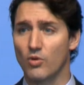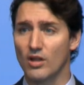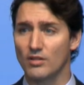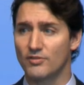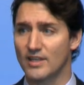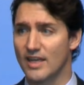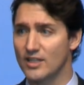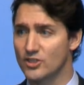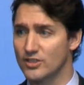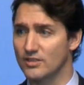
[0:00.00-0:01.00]

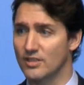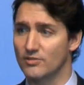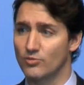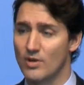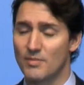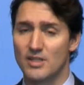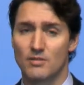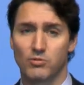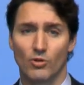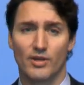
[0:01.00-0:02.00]
qualification of women
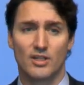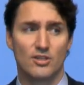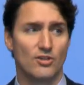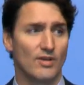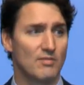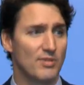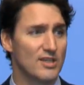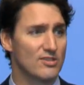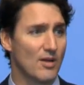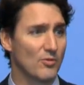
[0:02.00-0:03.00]
deployed in UN
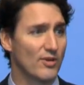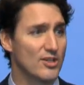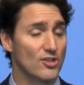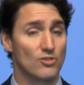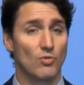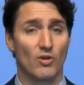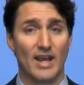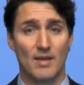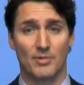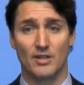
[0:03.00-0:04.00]
peace operations won't
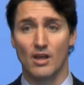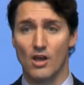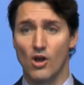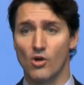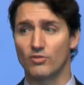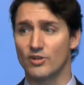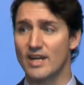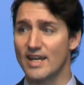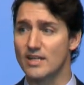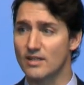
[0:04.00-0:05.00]
happen
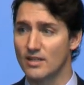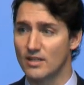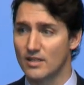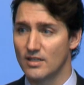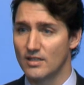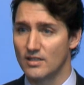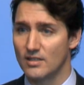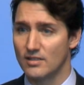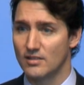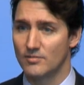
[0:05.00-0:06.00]
overnight,
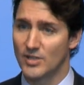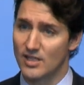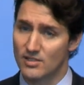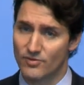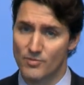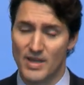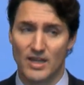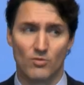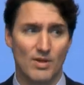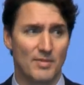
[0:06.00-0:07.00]
because for
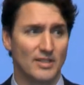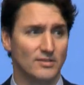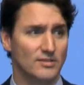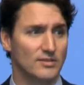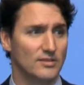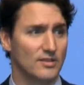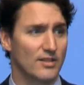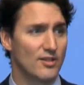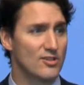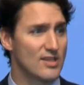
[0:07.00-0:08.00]
many women,
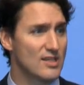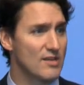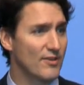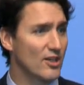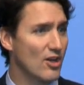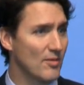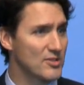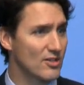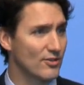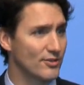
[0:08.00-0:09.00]
there are significant
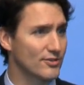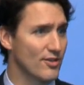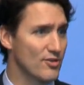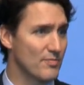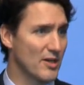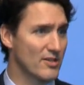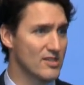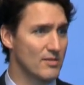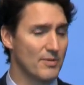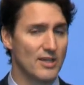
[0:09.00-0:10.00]
obstacles to their
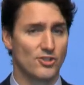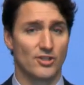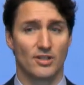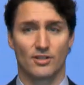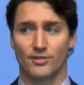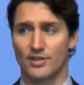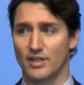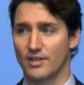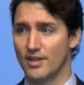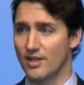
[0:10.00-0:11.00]
participation,
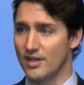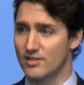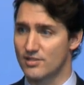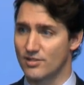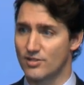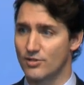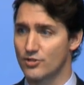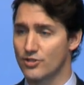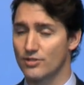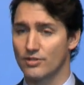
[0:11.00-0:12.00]
including
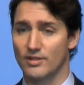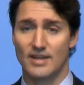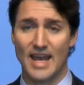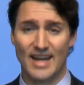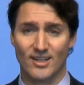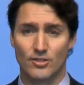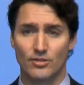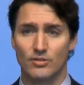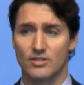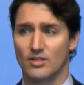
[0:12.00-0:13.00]
institutional and
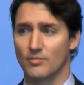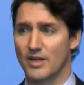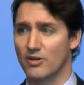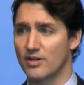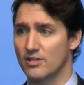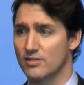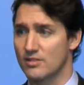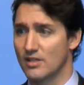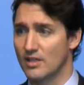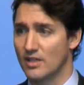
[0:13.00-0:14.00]
attitudinal
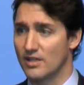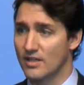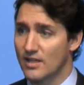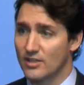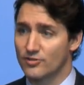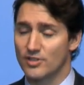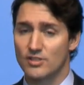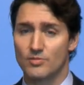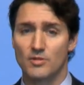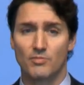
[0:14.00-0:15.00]
barriers in the
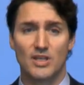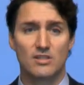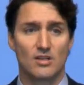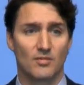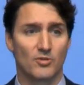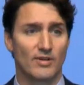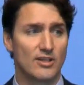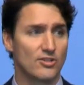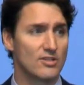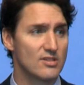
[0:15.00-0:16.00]
countries where peace
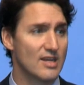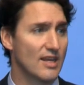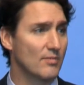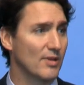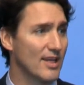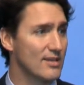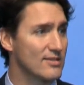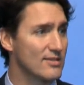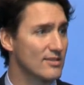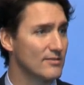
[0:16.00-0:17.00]
operations take
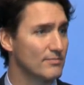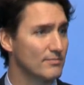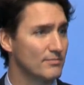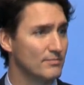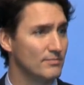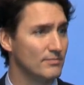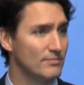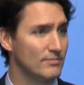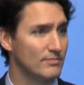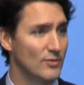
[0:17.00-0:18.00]
place.
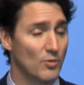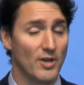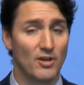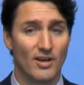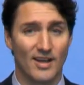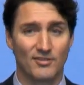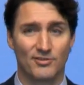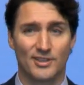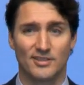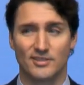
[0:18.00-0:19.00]
But we are
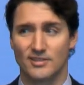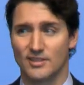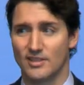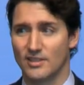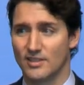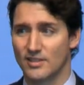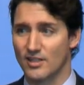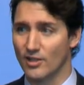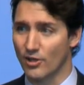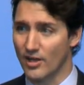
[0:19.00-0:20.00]
confident
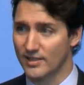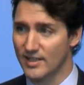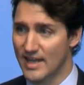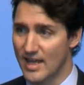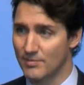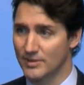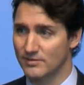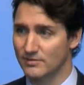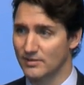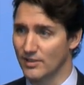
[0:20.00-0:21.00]
that a lot can
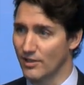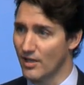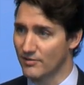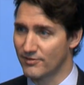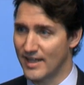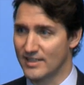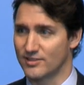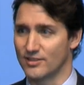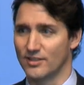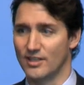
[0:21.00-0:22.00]
happen a lot
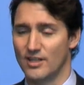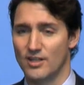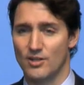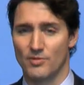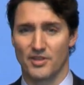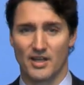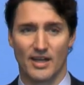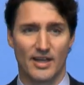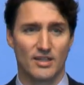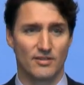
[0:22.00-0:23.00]
faster with the
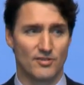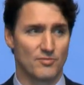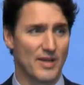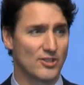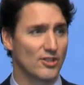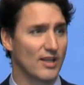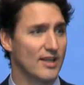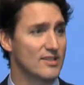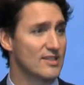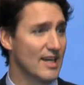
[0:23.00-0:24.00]
kind of
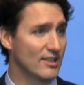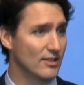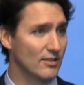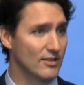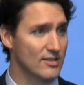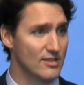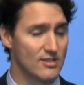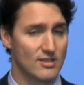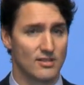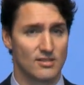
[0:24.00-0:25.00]
specialized technical
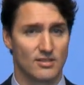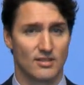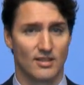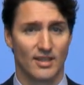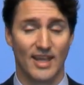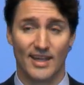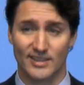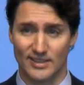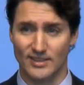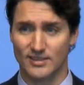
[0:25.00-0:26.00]
assistance
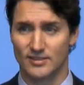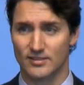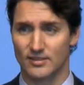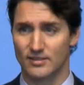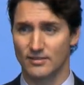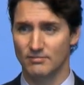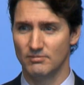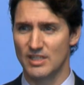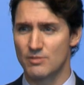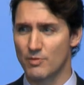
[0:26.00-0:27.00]
Canada
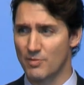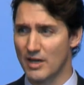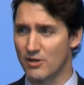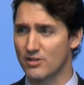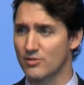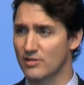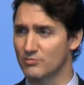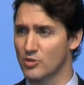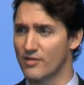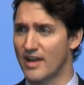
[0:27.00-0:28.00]
is prepared to
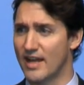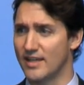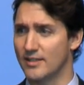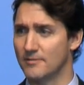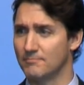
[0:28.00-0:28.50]
provide.